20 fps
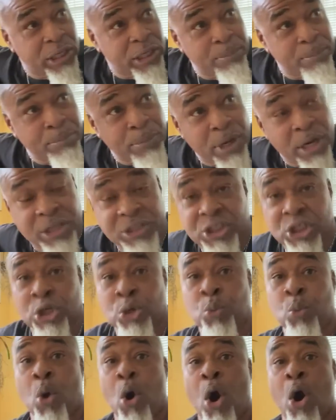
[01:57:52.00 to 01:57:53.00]
of them mugs in the
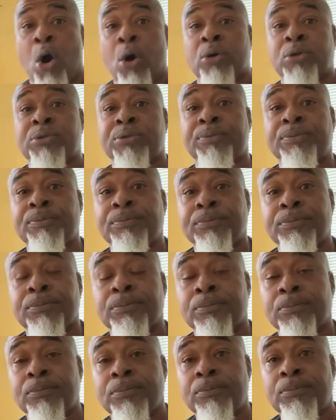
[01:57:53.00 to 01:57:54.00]
walls.
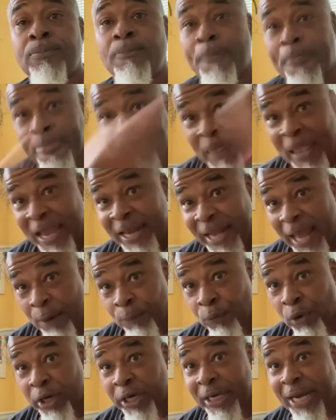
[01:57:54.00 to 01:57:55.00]
And they
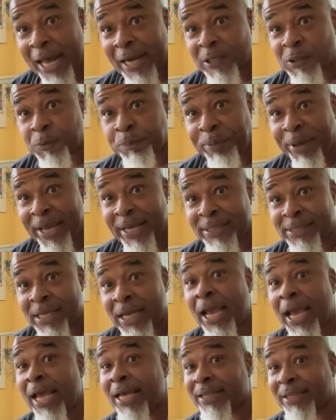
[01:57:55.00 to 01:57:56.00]
running out of space
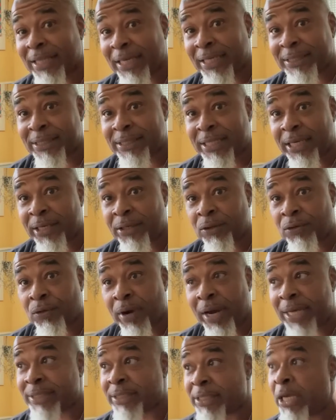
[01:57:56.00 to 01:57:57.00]
and things is getting
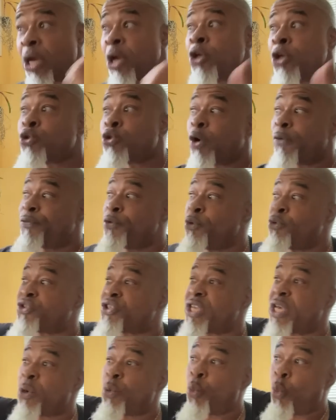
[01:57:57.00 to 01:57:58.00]
crazy. So if you
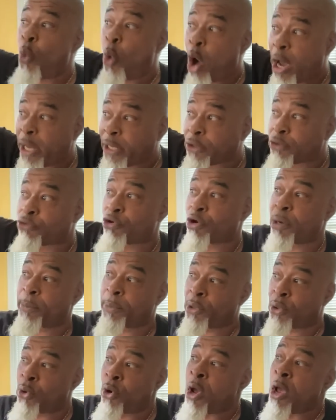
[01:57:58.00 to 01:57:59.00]
see one
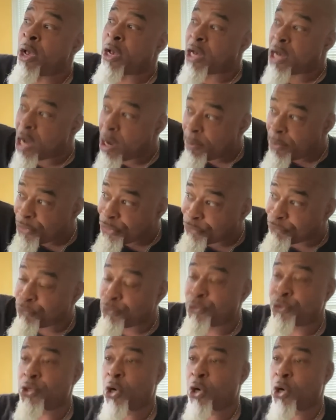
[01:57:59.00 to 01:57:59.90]
criminal coming through